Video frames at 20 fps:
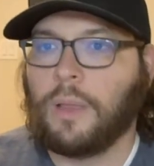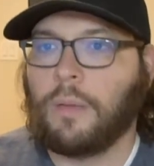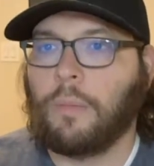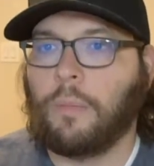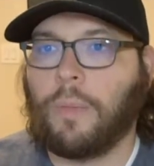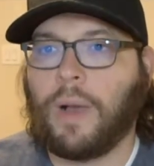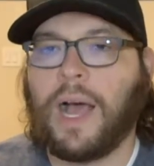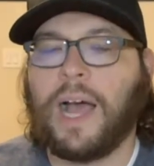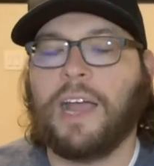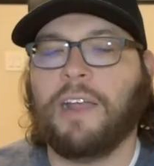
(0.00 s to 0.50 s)

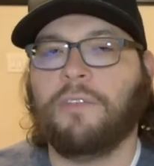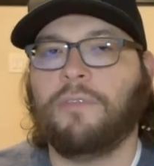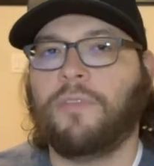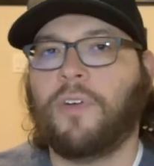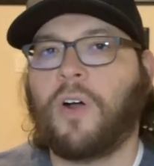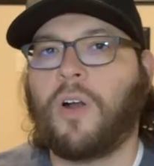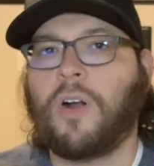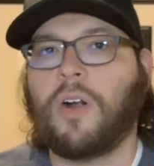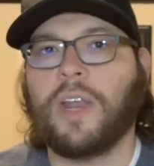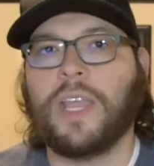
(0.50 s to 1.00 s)
By
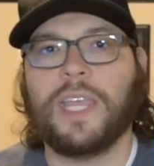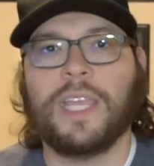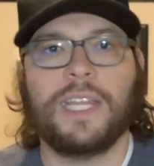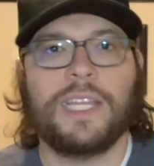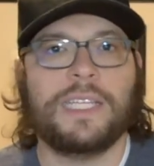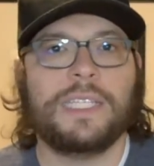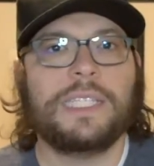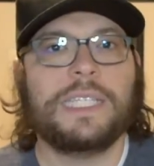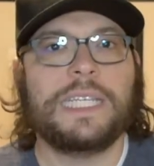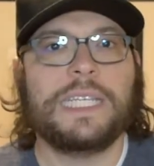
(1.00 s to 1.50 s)
far, it
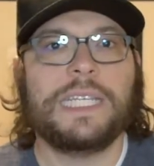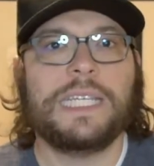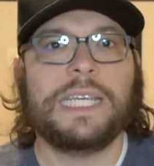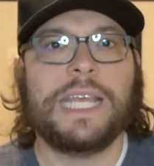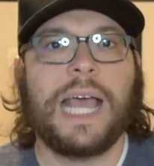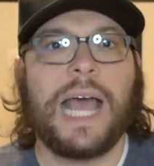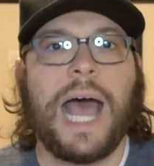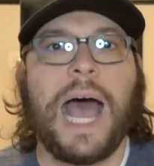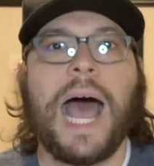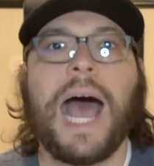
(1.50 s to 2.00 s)
is the
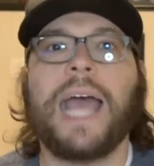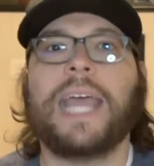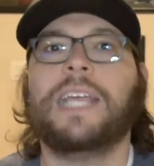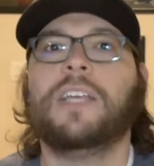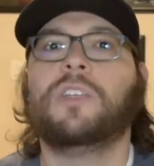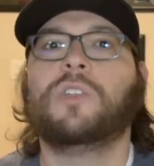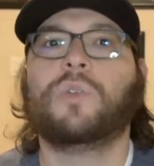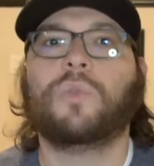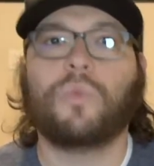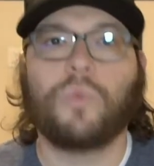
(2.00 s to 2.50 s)

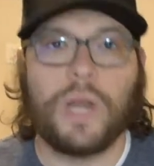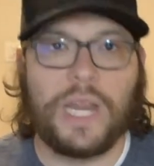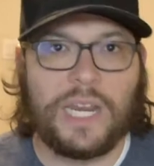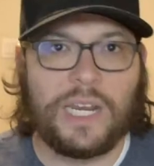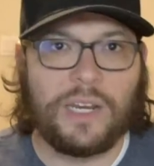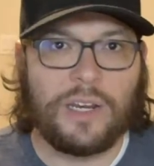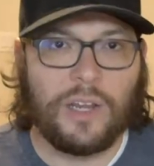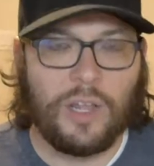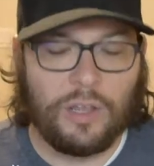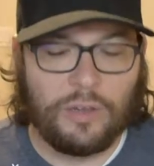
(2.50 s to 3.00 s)
highest
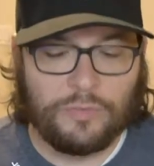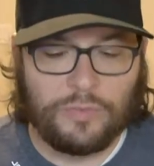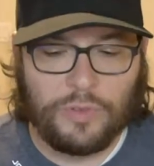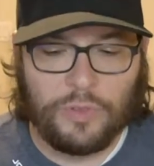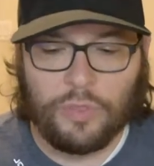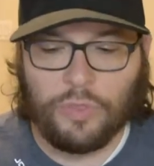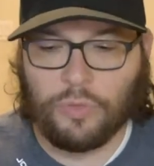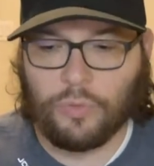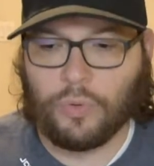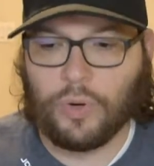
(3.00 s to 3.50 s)
rated of
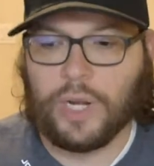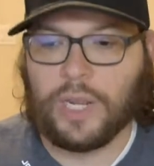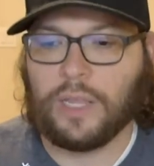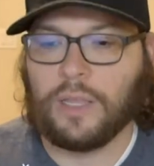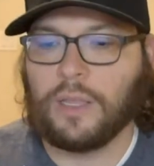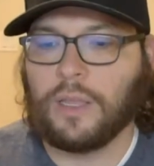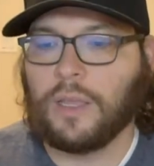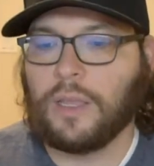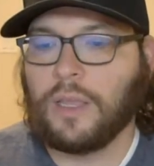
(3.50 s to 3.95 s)
the 3.